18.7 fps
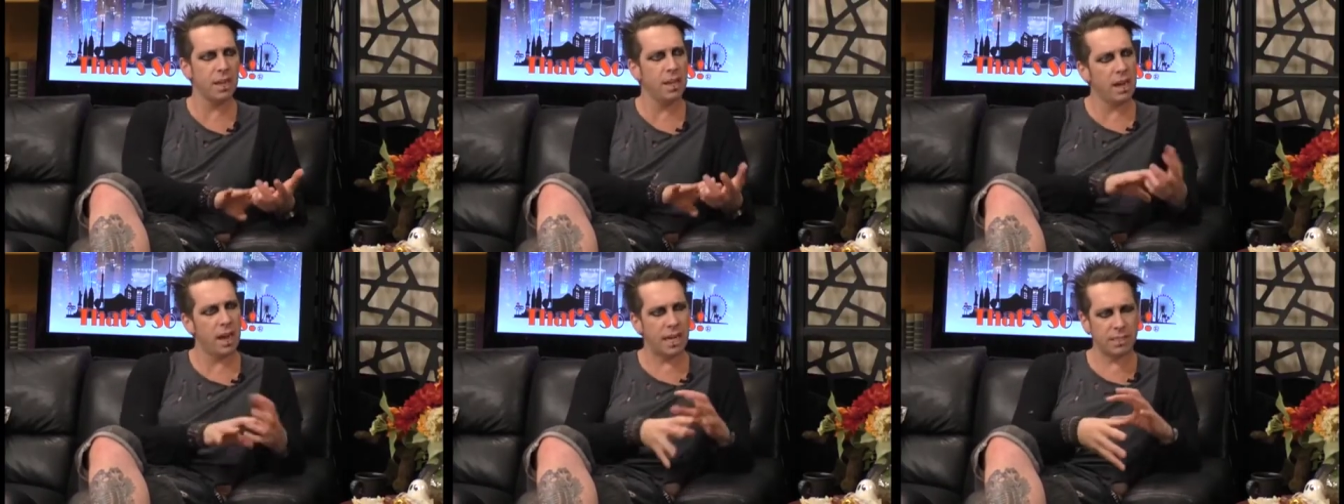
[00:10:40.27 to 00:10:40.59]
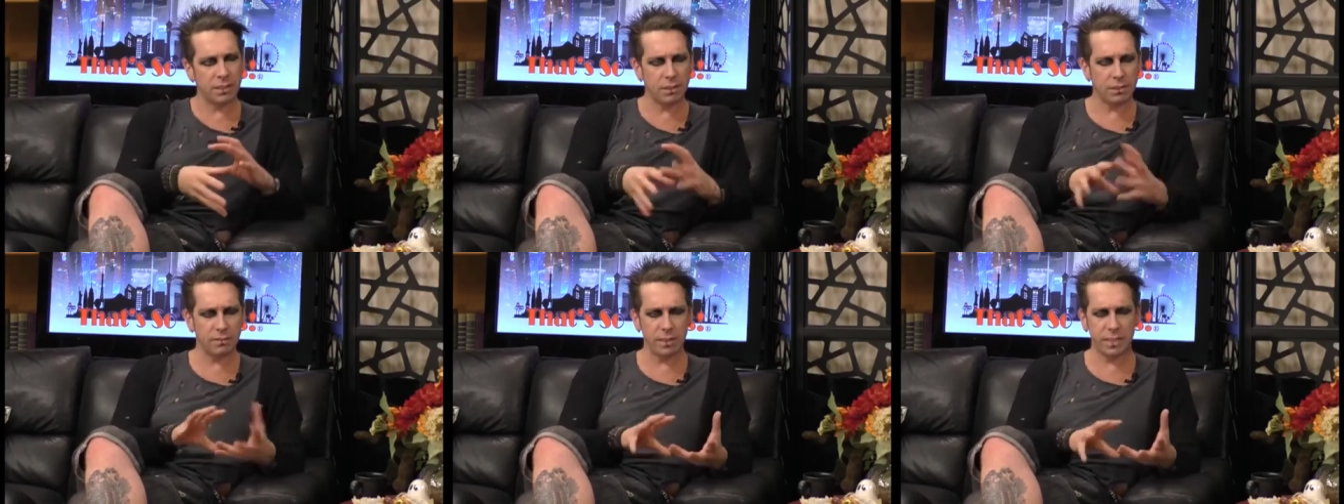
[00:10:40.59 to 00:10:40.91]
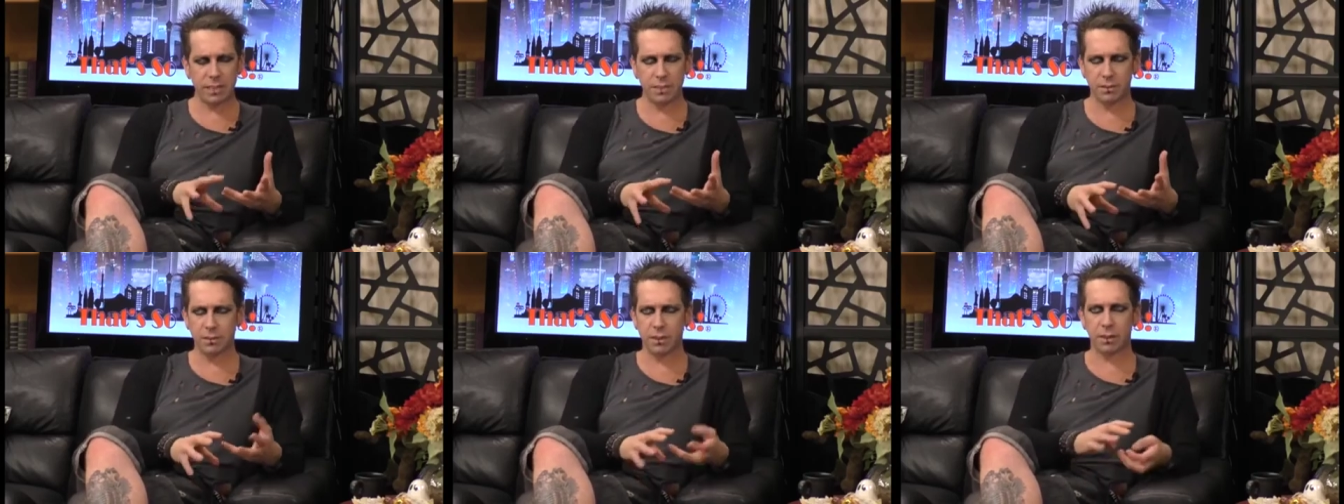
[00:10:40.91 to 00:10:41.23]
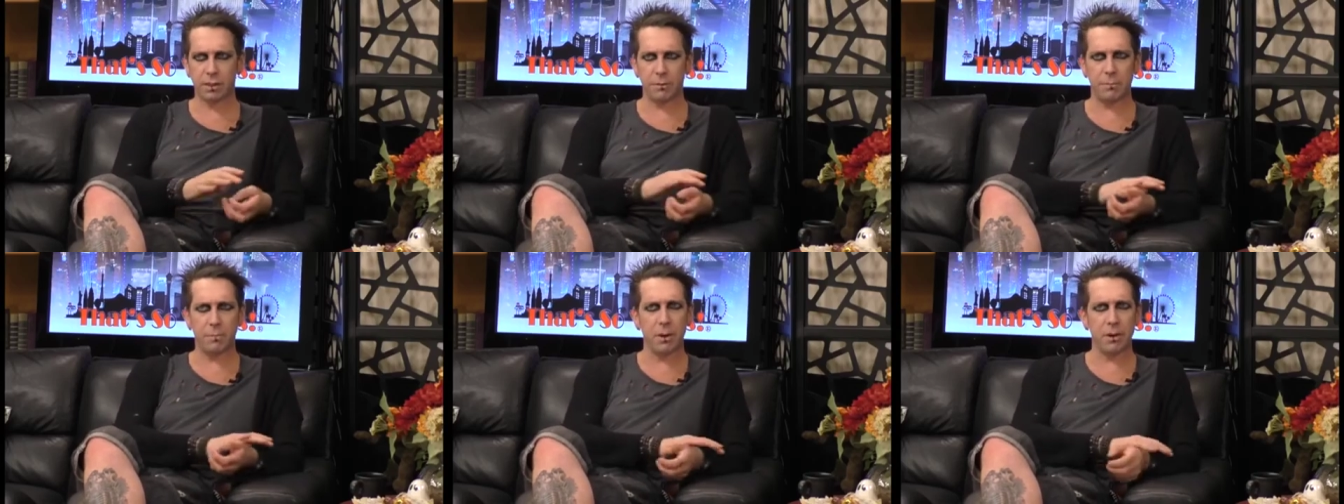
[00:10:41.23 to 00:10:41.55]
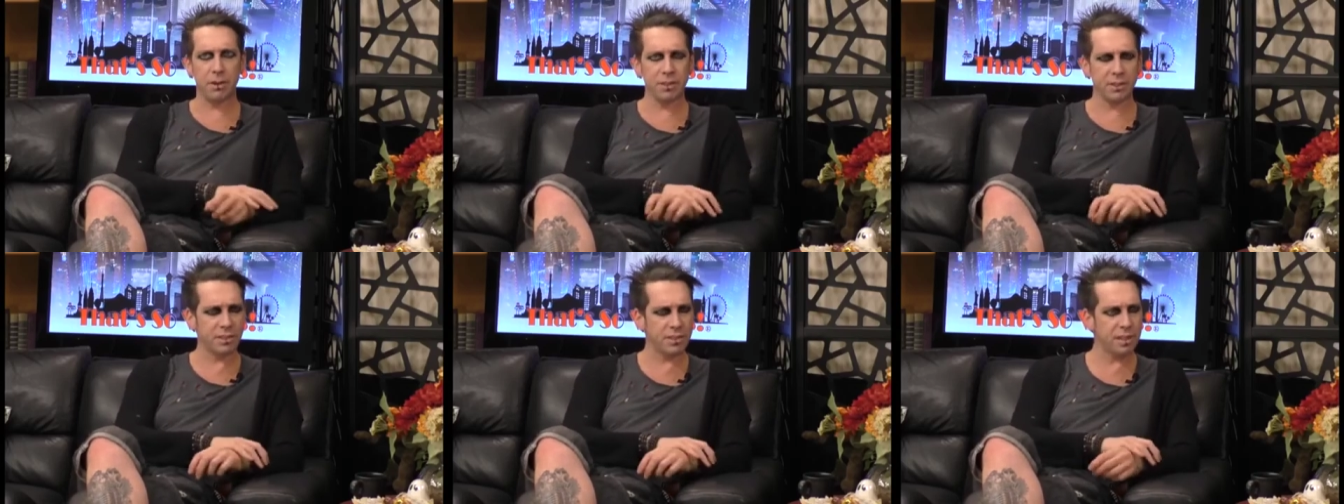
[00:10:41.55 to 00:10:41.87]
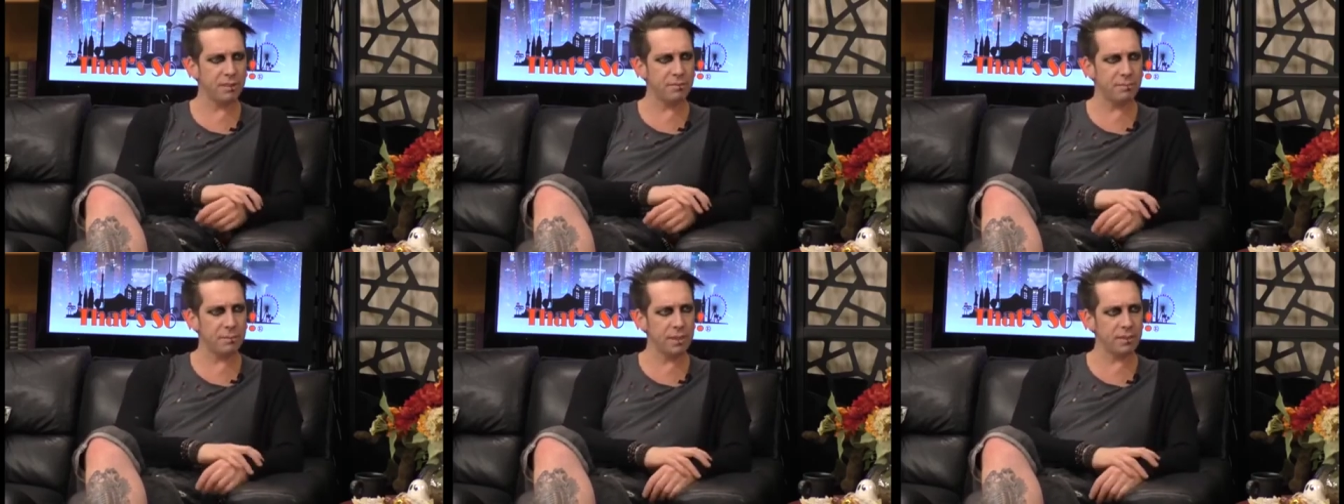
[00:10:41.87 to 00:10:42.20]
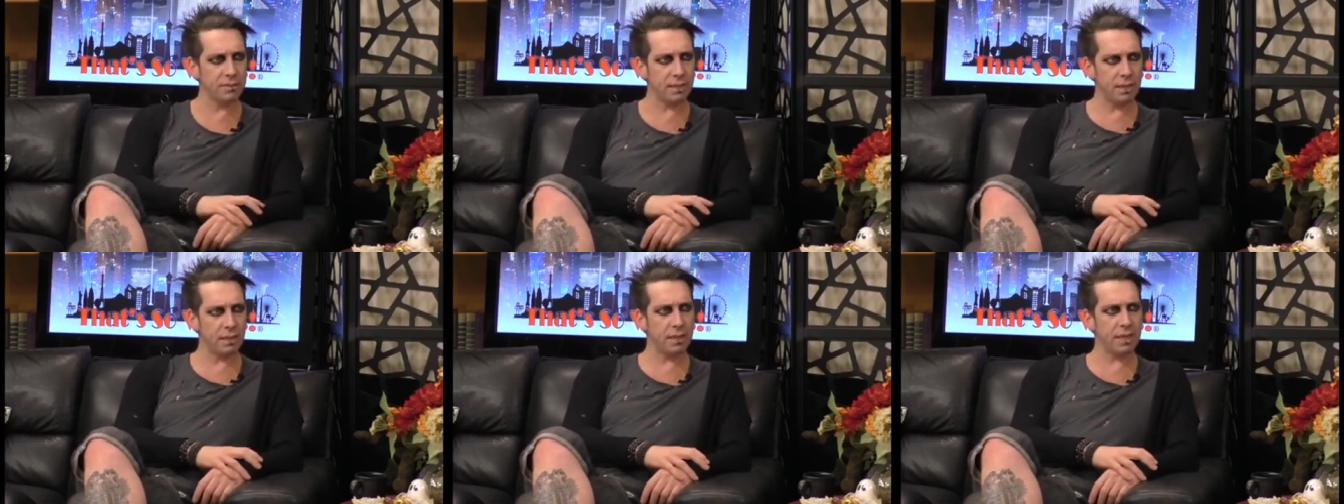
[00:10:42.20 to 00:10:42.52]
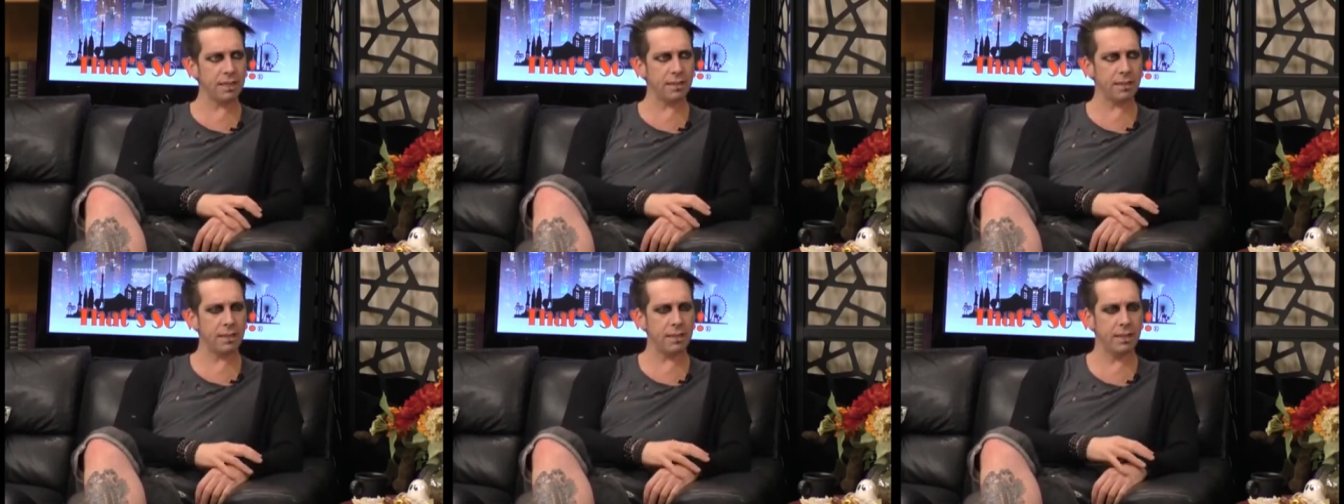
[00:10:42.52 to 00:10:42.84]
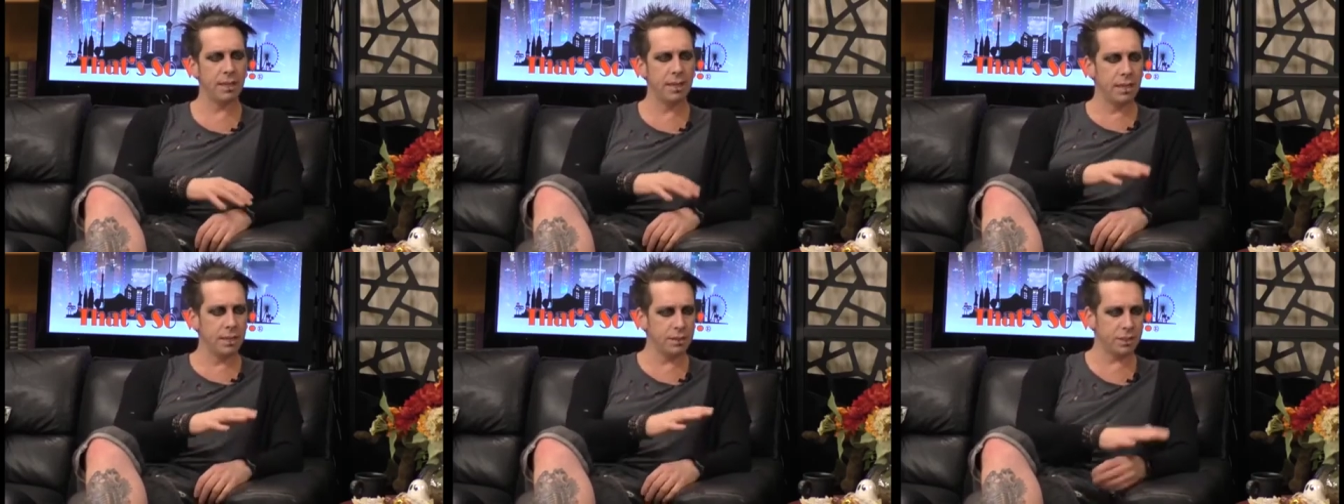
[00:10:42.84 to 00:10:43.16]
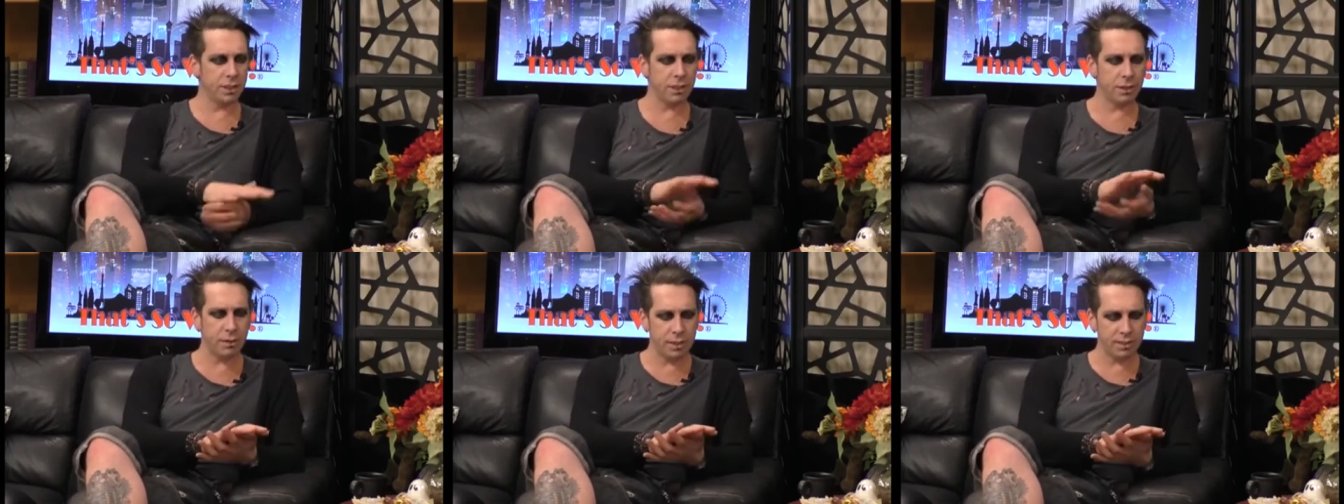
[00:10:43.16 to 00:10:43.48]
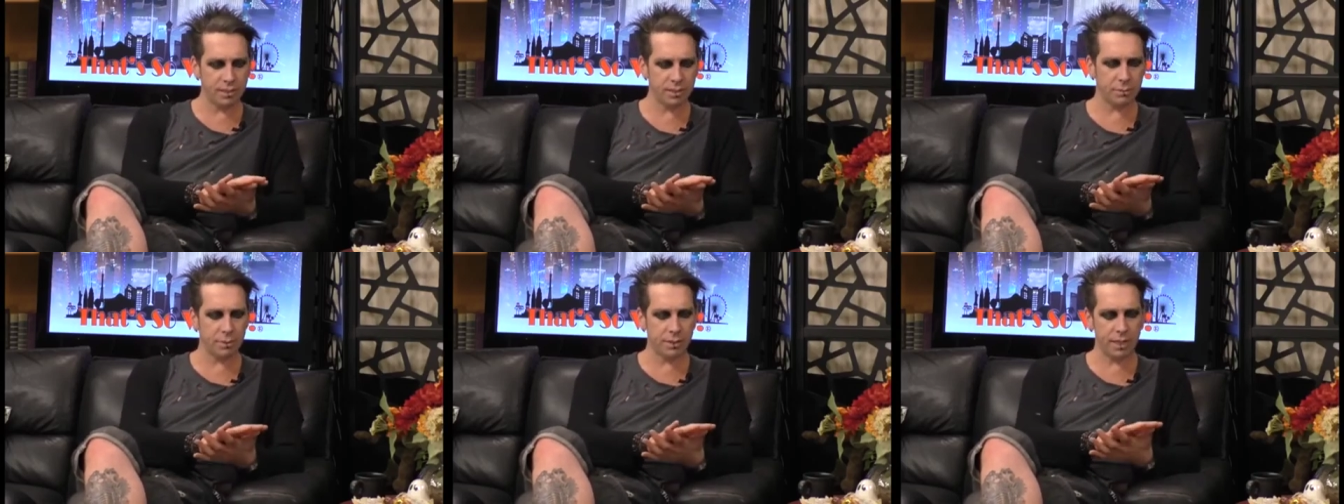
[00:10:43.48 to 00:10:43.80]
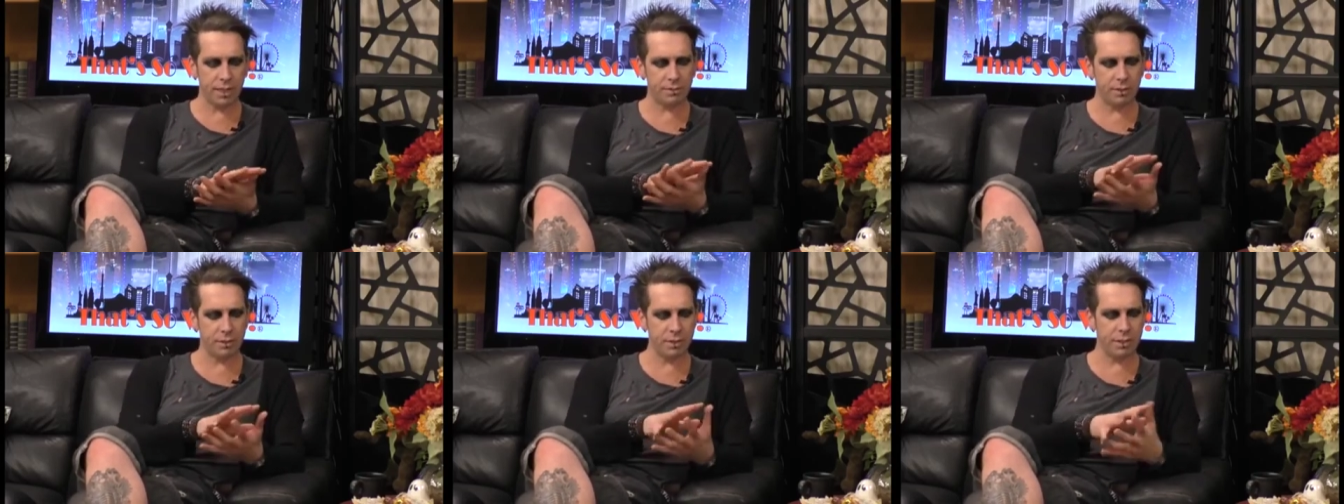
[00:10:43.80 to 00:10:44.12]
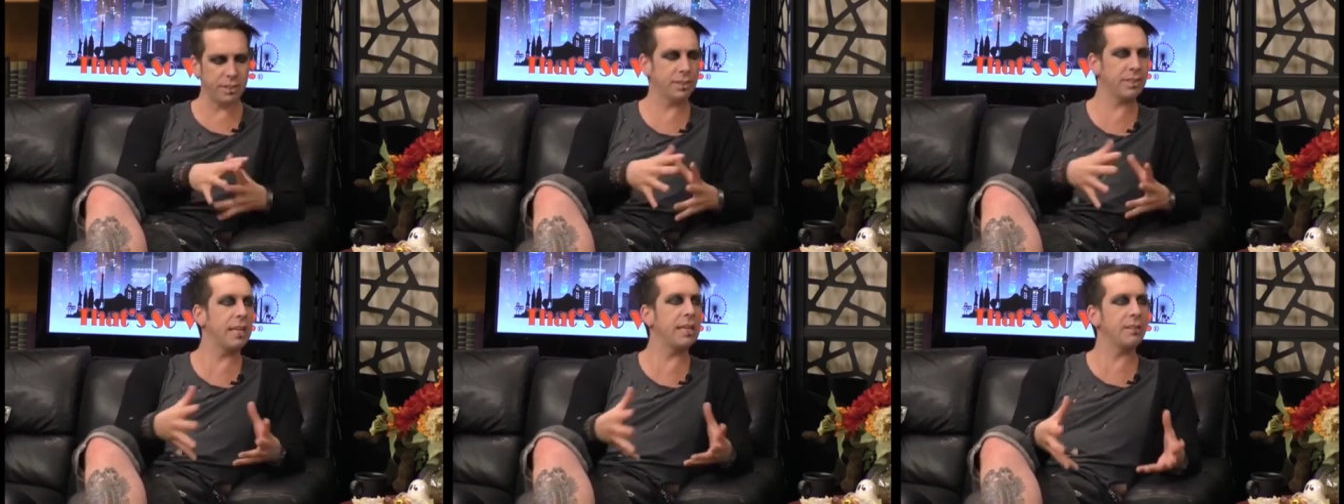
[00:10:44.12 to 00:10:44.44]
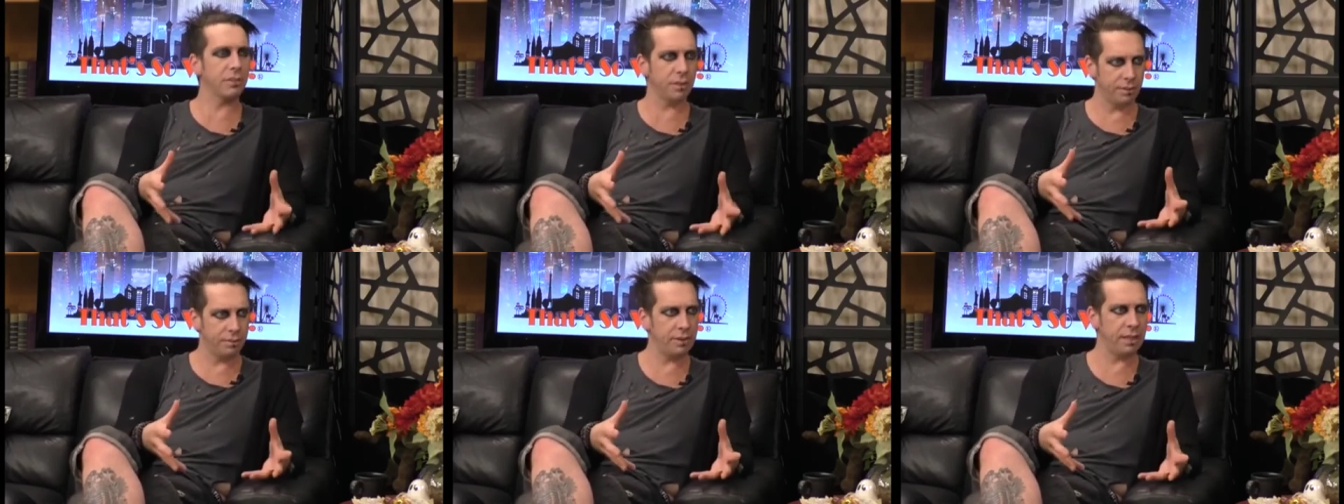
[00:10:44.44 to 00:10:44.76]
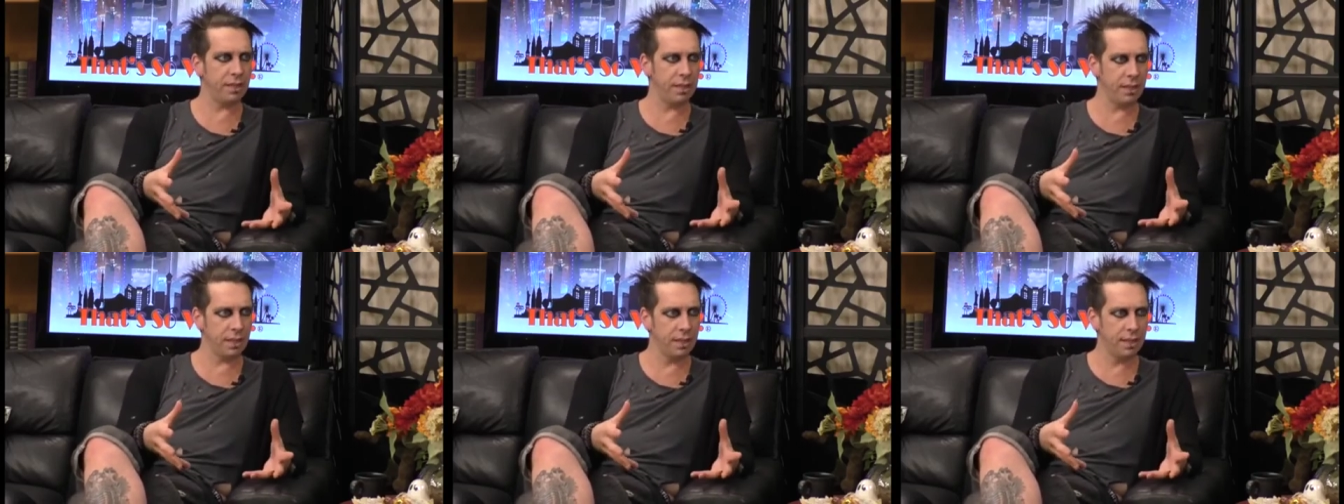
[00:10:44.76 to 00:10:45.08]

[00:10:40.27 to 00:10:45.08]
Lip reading: I don't really use a lot of modern stuff because I like the show. I still want to have a nostalgia feeling